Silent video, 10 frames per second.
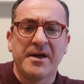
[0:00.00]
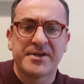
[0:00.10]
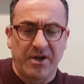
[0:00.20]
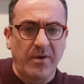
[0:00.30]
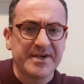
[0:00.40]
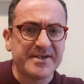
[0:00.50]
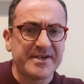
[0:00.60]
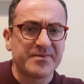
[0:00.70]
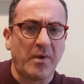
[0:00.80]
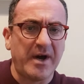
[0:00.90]
So the question
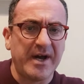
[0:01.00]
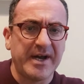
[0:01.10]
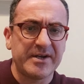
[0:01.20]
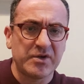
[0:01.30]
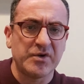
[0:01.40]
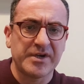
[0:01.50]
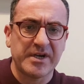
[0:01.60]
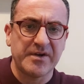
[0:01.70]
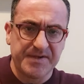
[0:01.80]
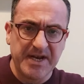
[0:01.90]
is, why don't
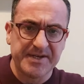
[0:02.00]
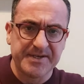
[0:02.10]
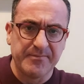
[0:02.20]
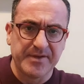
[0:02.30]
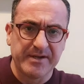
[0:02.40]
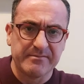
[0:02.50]
you say something?